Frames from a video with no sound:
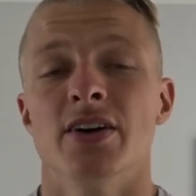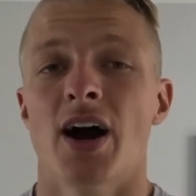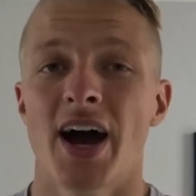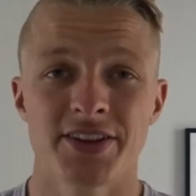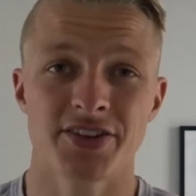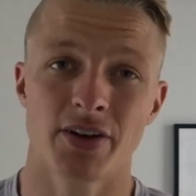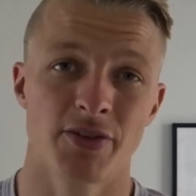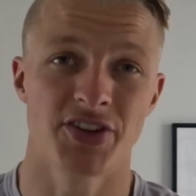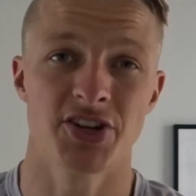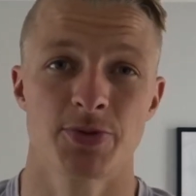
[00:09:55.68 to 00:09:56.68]
I had this
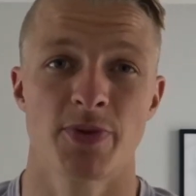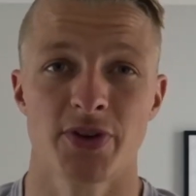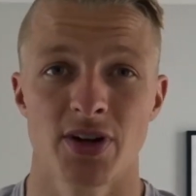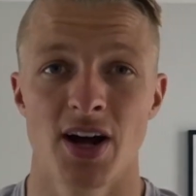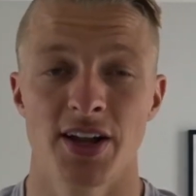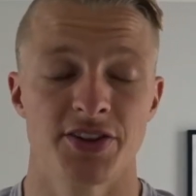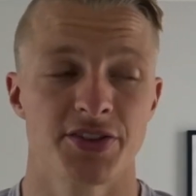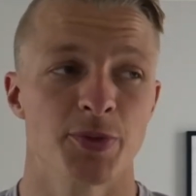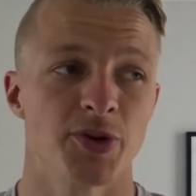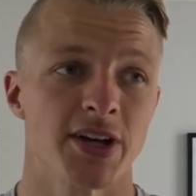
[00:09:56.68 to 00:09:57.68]
conversation with a client
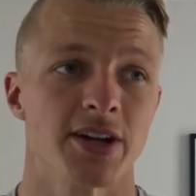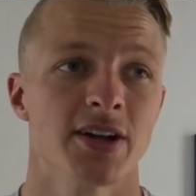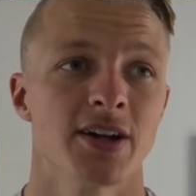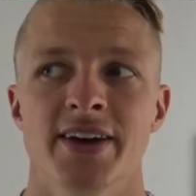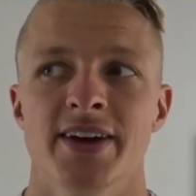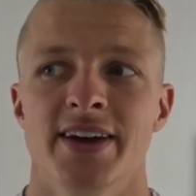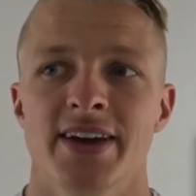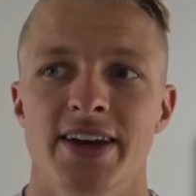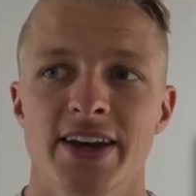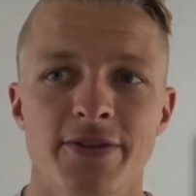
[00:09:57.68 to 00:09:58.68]
this morning.
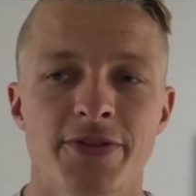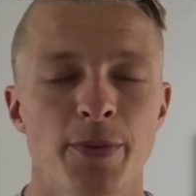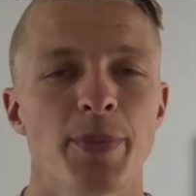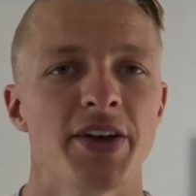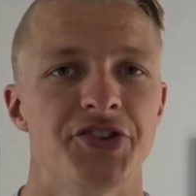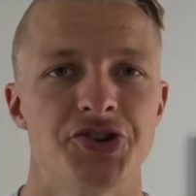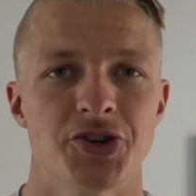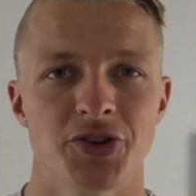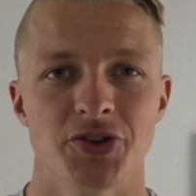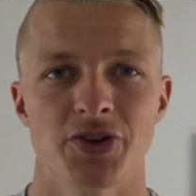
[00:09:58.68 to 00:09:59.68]
If the best you
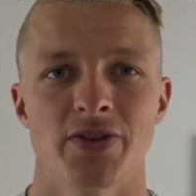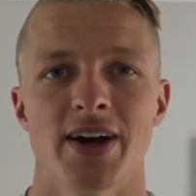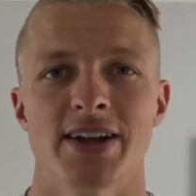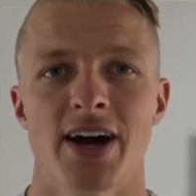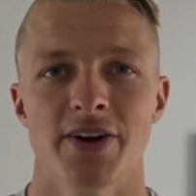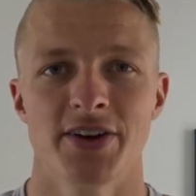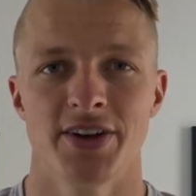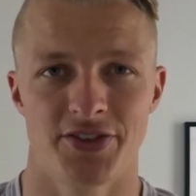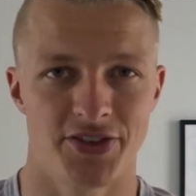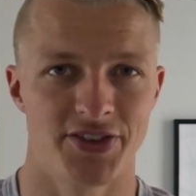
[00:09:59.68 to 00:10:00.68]
can do right now
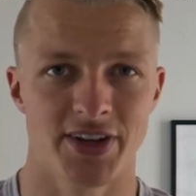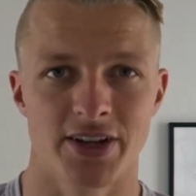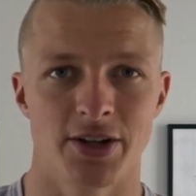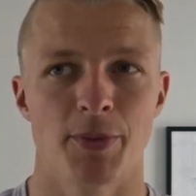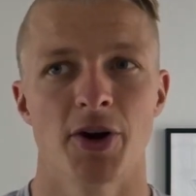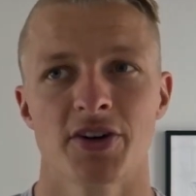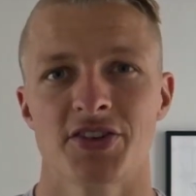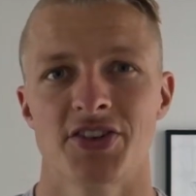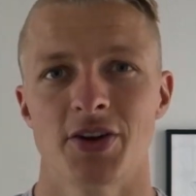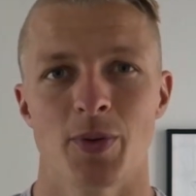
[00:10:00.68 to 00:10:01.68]
is just ticking the
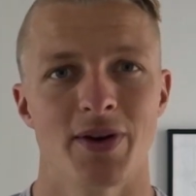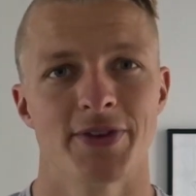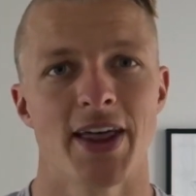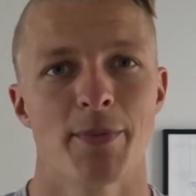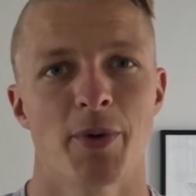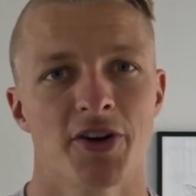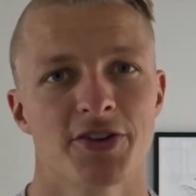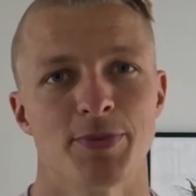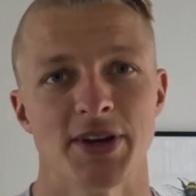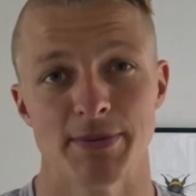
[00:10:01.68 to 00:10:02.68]
box, whether that
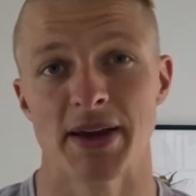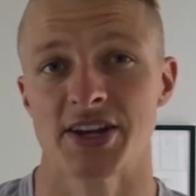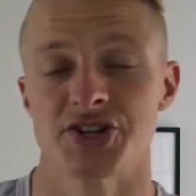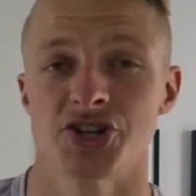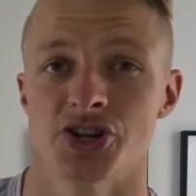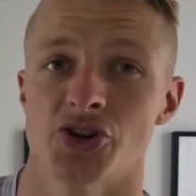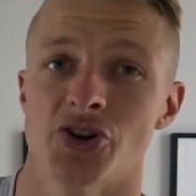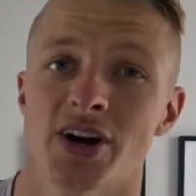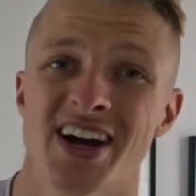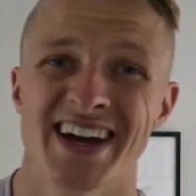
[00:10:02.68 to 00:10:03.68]
box be making sure you're